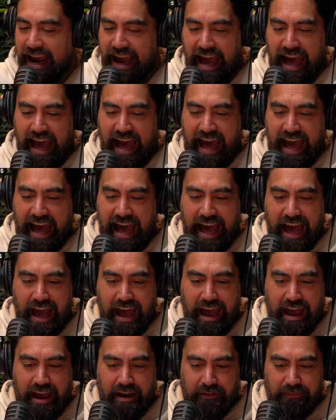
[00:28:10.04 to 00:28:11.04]

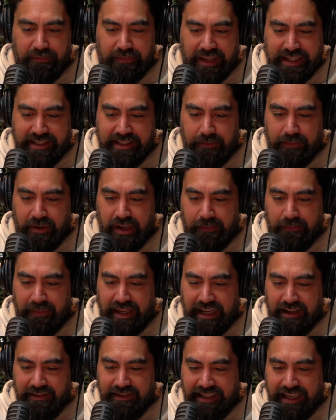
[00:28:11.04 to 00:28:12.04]
have the
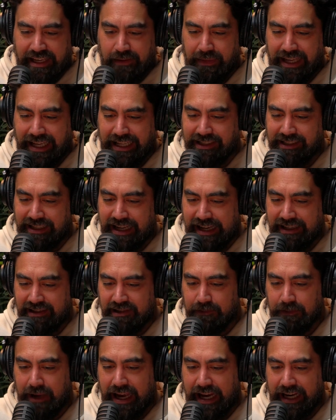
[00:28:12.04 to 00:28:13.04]
WNBL team in
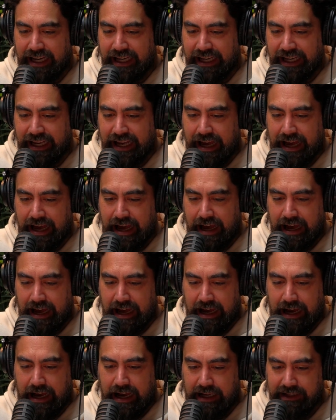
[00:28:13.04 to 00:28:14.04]

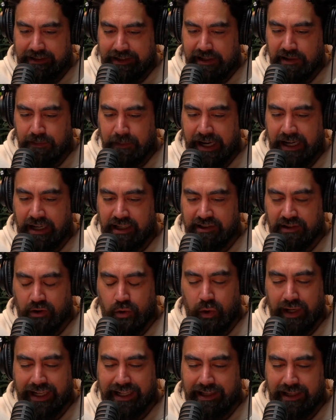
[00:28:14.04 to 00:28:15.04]
Tasmania. Tasmania is
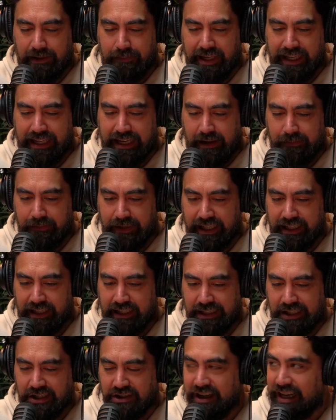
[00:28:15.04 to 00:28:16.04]
quickly becoming
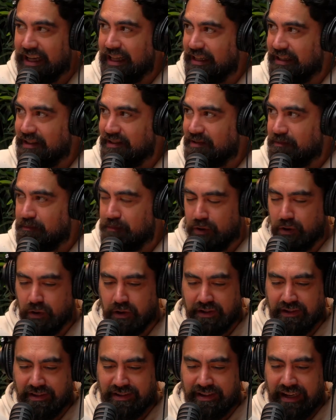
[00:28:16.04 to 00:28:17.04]
Australia's
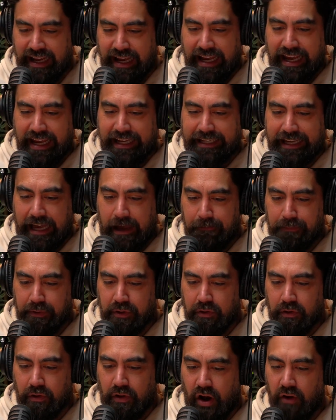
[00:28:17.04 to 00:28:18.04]
sports
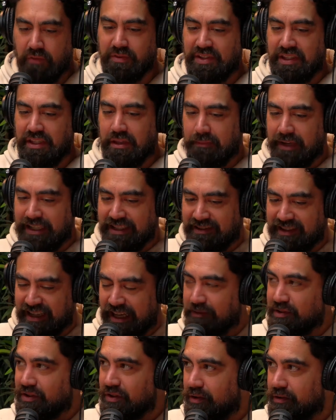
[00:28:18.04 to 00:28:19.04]
capital. Obviously, the men's
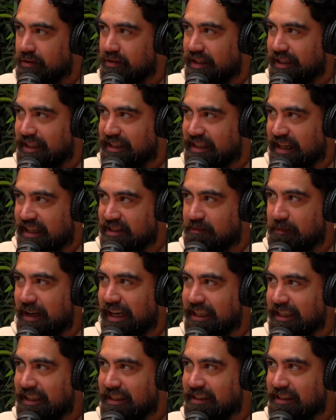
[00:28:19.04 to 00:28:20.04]
team's called the Tasmanian